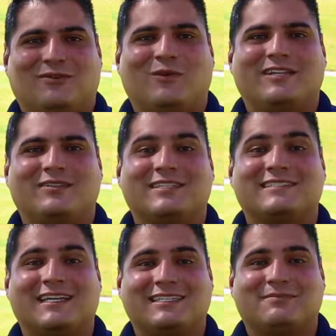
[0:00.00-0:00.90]
When you
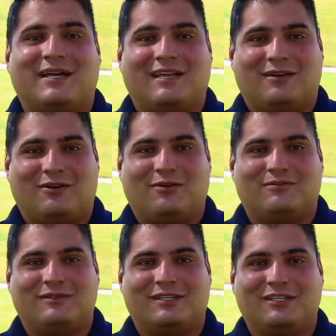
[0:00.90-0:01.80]
decide to buy a home,
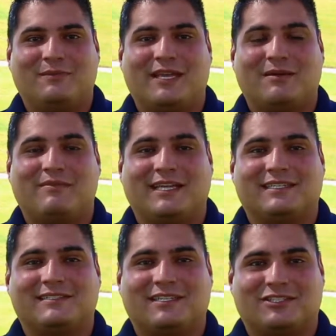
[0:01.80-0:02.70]
you make a big
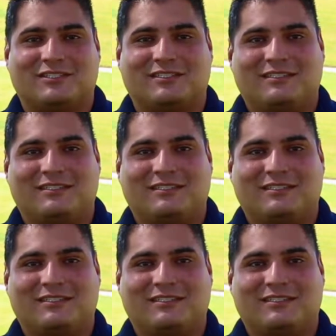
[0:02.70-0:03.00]
decision.